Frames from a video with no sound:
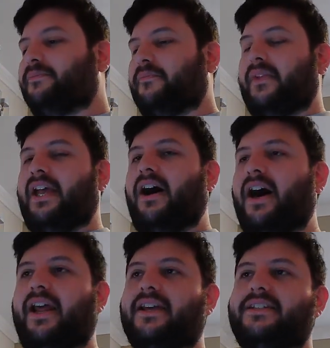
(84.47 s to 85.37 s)

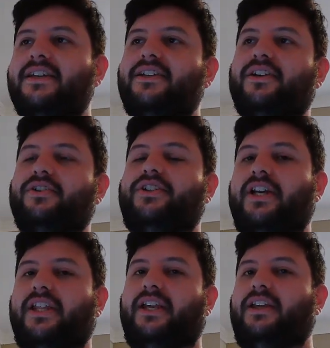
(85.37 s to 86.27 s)
Onyx, you know,
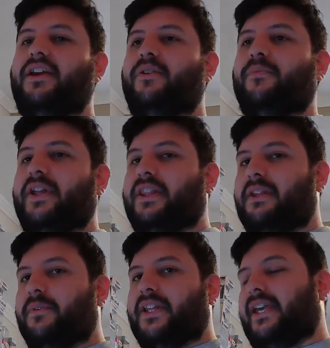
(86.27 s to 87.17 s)
chilling with
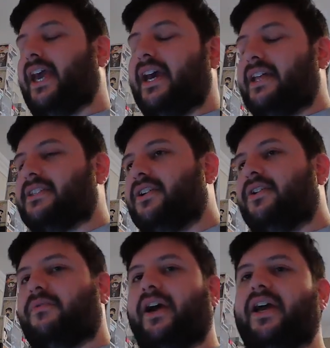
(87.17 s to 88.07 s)
the kids,
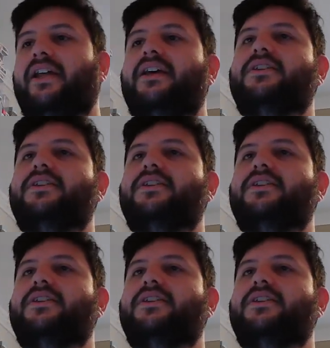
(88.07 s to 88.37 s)
right?